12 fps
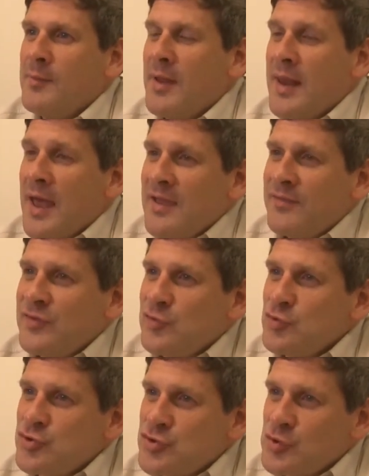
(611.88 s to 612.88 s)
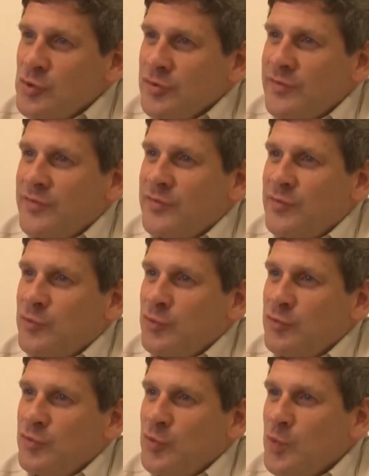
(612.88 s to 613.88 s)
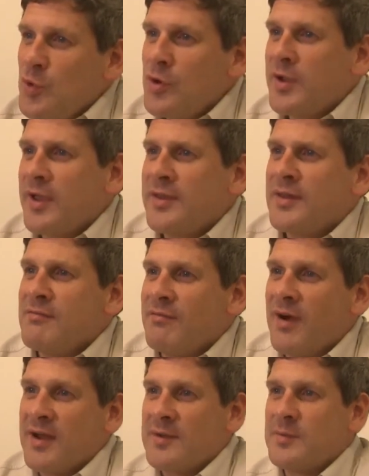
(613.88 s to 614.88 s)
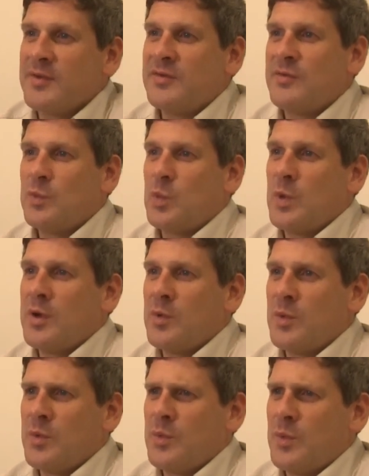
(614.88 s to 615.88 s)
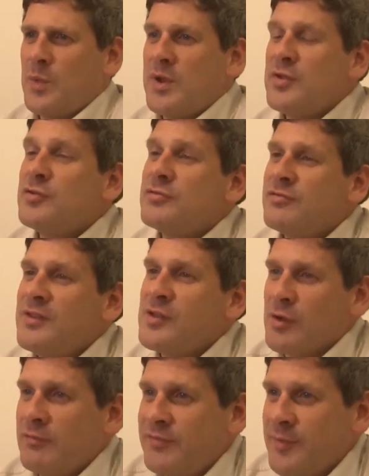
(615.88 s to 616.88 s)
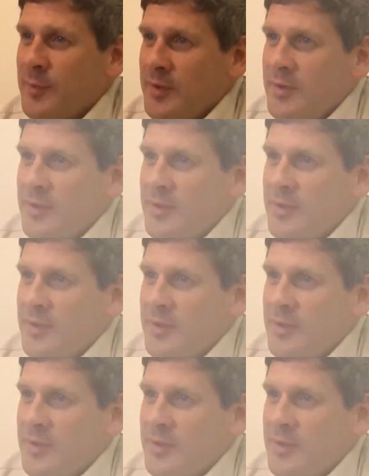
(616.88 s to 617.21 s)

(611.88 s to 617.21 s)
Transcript: Life is too short to work in an environment where you don't feel comfortable.